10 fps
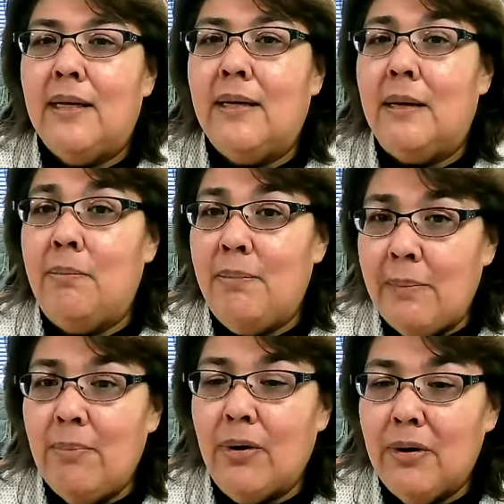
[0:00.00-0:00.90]
a
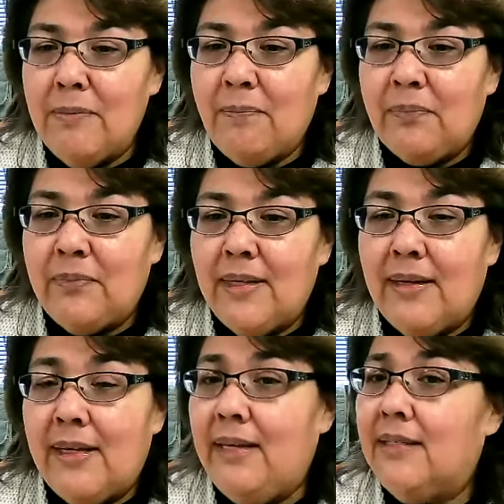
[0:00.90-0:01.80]
member,
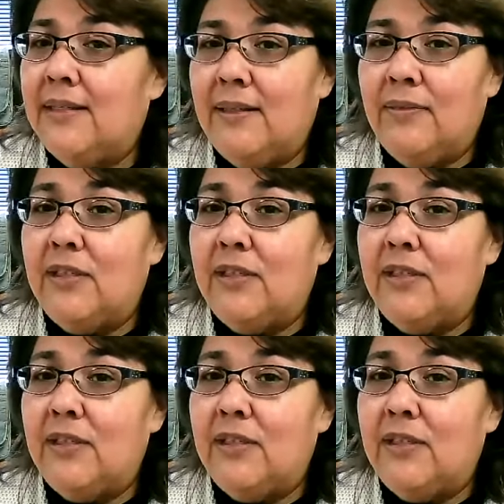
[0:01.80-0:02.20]
he is the